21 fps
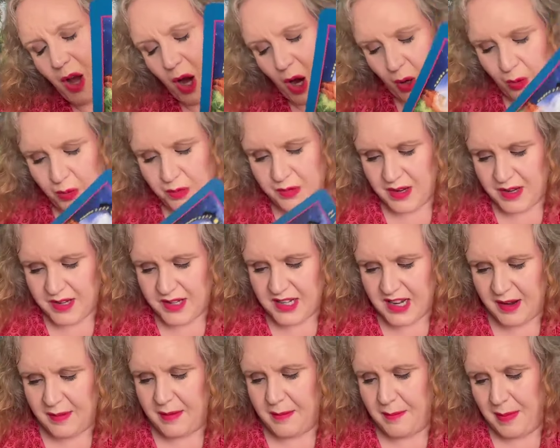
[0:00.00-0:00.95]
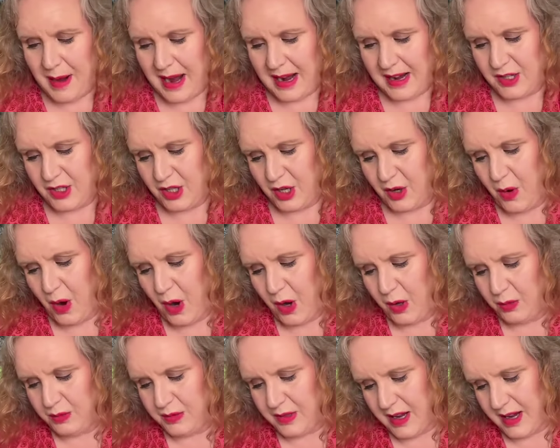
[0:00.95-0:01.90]
Wholeness, coming back to
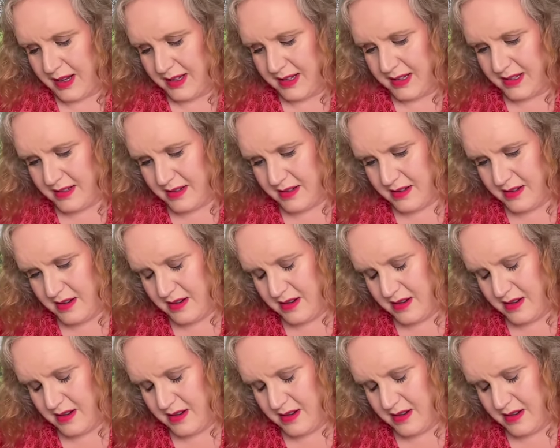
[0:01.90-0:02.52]
wholeness.